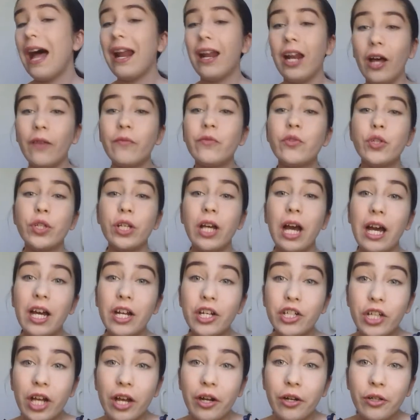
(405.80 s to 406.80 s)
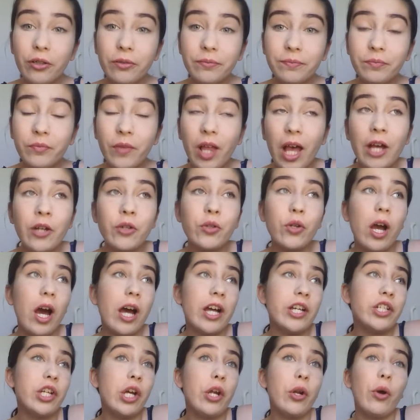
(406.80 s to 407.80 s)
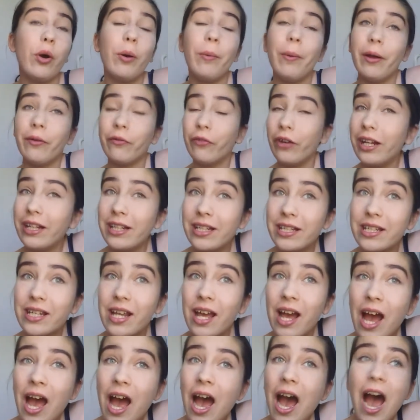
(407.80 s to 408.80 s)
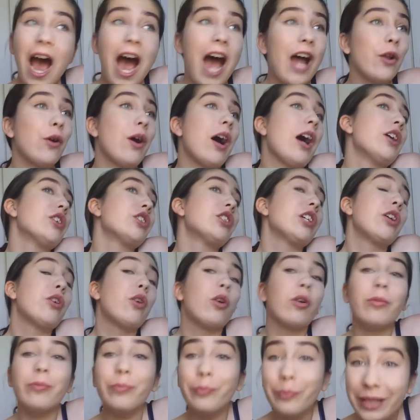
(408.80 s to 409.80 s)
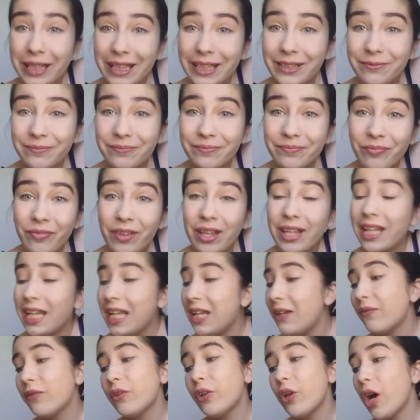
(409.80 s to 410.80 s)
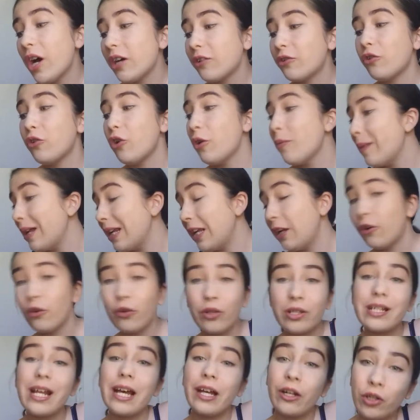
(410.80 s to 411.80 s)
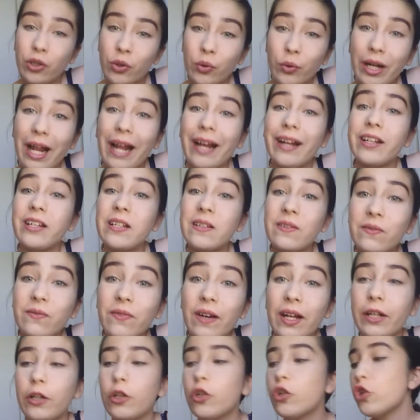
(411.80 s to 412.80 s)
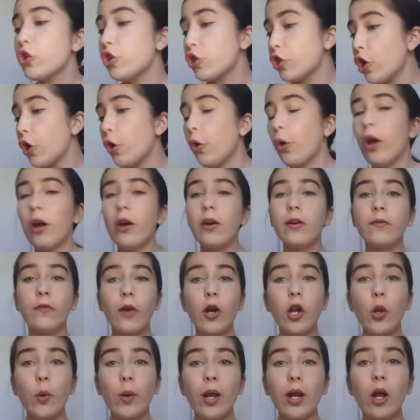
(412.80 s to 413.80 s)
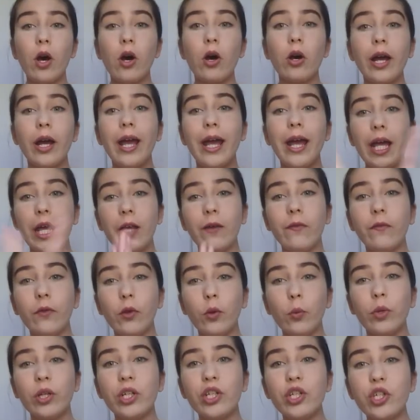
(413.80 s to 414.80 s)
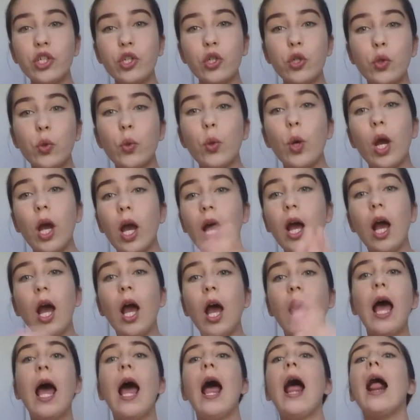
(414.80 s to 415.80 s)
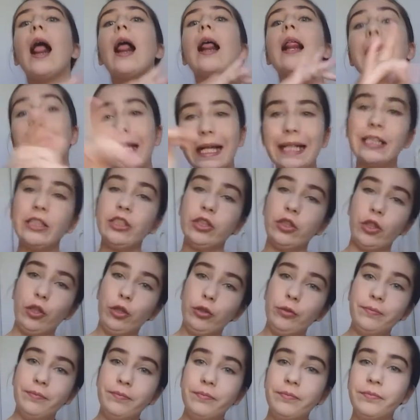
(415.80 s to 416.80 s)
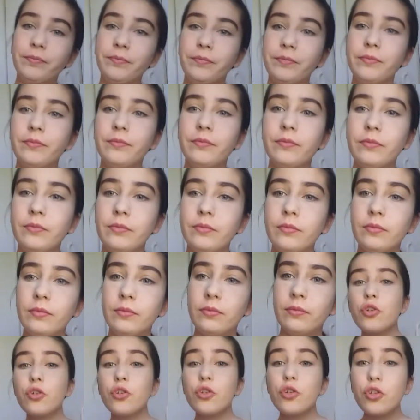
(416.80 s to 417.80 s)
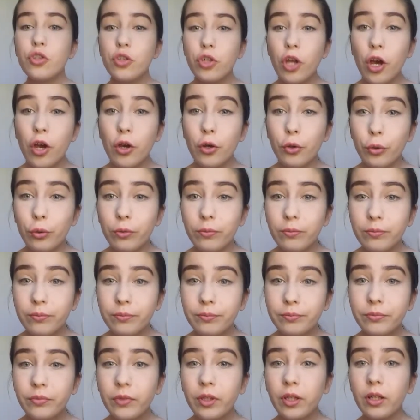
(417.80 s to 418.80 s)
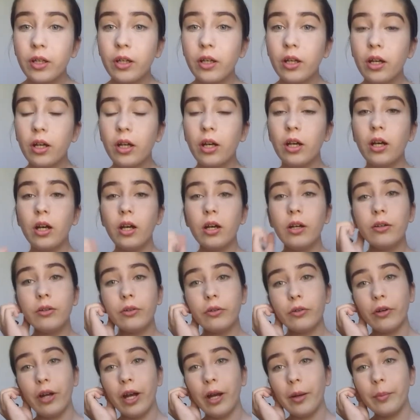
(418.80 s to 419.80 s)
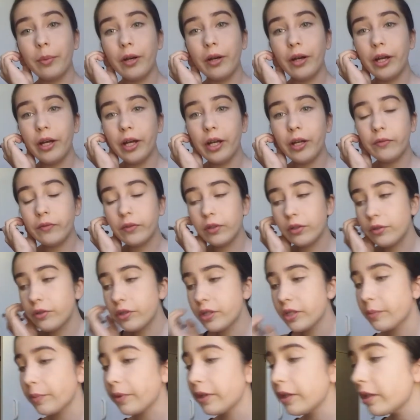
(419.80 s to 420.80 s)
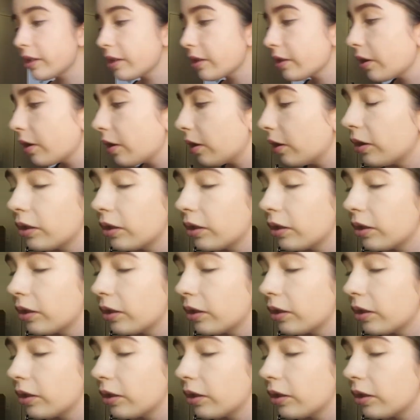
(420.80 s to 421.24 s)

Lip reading: I love doing eyeshadow. I do eyeshadow on my friends. I do eyeshadow on me. Even though I don't know many looks, I do it, and it's fun. So follow along if you wish to. Let's go. So, oh crap, I have no space.